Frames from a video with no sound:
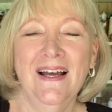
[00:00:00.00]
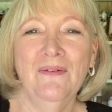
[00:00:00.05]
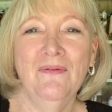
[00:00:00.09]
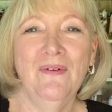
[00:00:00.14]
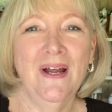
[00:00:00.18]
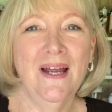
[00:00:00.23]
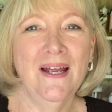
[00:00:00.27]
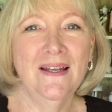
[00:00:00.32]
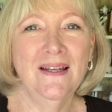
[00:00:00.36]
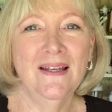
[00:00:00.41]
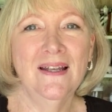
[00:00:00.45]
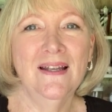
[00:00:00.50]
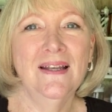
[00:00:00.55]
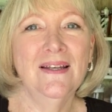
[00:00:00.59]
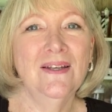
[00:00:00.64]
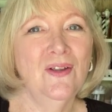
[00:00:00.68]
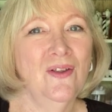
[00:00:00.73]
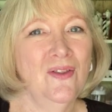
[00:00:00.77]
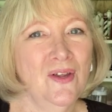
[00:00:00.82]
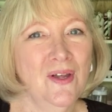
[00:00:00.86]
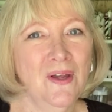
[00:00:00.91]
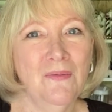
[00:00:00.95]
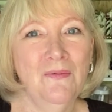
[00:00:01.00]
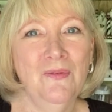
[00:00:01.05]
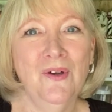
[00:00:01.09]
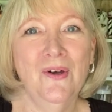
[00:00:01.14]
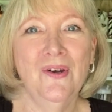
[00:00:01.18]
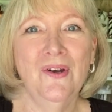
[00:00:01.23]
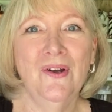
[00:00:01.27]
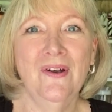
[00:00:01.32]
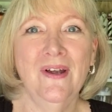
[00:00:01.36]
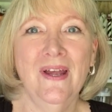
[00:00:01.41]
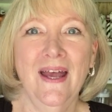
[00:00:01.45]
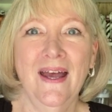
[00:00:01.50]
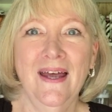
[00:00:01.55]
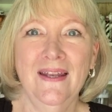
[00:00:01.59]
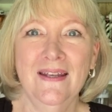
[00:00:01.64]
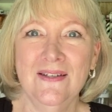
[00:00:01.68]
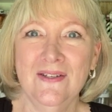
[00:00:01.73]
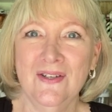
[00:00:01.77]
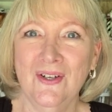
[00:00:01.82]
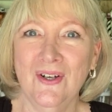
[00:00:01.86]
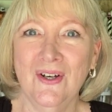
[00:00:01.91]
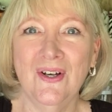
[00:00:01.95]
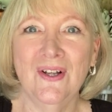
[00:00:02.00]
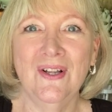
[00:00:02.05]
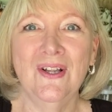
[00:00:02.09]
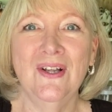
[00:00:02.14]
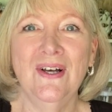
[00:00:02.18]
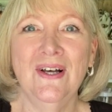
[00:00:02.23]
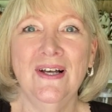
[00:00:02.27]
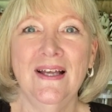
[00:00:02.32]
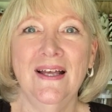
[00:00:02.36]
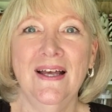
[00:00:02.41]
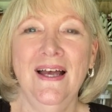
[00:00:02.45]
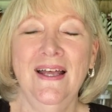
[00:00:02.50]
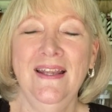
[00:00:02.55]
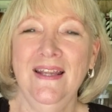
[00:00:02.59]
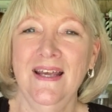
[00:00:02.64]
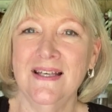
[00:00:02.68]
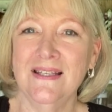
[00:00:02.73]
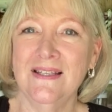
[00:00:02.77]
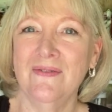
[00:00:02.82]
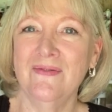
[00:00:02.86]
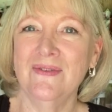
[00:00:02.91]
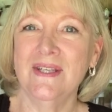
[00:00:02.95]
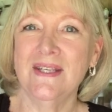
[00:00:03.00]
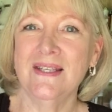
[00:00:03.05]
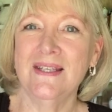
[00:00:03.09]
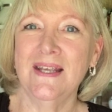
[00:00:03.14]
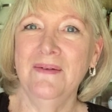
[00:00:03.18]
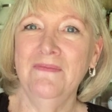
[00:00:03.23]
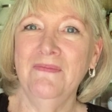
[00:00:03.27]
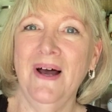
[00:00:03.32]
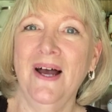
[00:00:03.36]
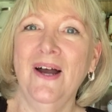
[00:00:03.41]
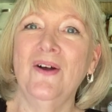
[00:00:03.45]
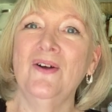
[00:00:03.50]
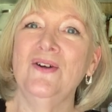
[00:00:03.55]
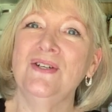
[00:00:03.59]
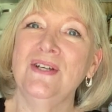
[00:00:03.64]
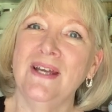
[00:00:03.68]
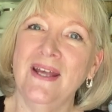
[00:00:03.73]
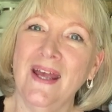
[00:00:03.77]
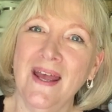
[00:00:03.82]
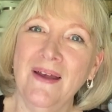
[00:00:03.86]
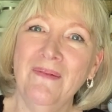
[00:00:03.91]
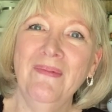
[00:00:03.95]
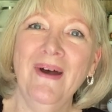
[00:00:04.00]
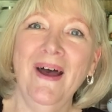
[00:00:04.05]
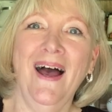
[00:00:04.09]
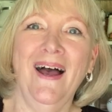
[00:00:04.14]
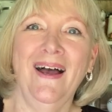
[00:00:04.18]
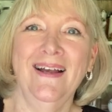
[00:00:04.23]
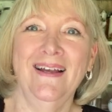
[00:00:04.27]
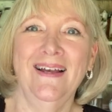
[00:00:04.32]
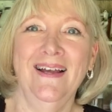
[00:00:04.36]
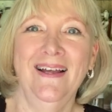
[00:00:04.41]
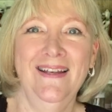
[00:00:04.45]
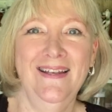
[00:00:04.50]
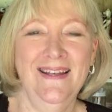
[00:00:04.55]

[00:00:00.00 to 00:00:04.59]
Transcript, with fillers: Ran to the computer again, took a look, and yes, it was the same buyer. She came back at